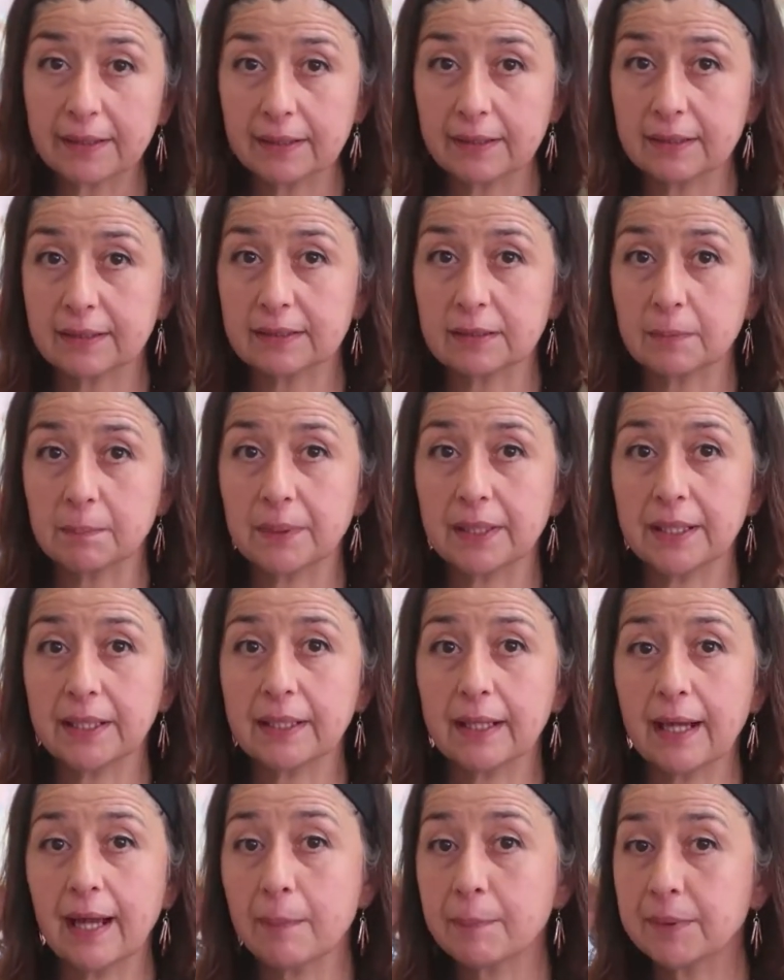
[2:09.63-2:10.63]
There's a
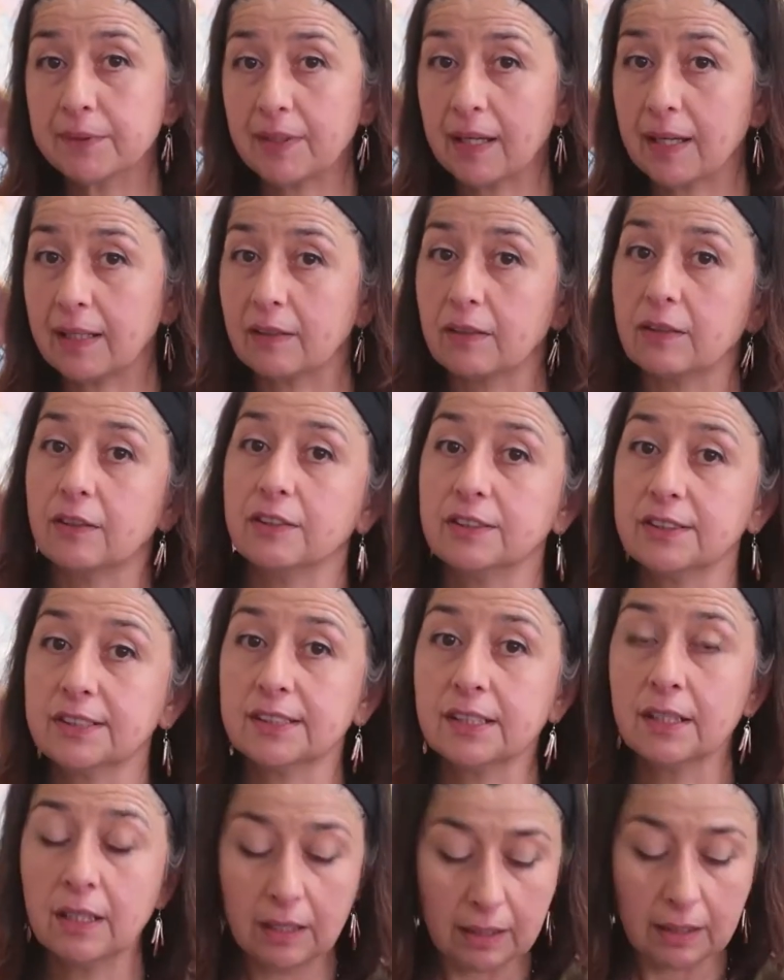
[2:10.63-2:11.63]
big habitat
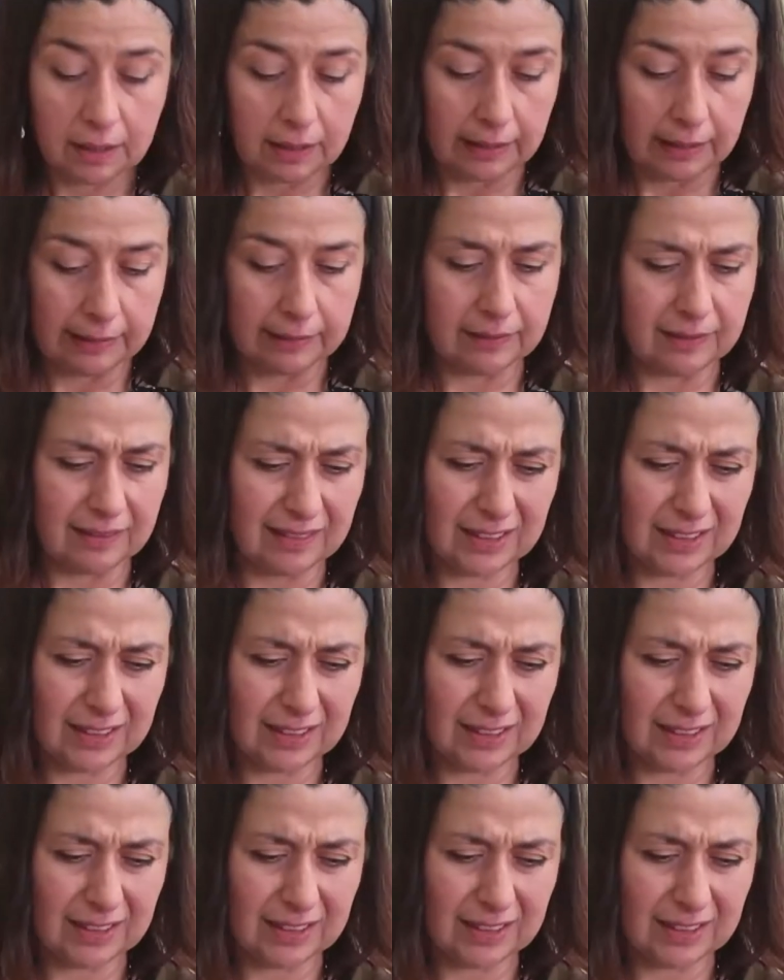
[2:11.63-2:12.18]
loss, and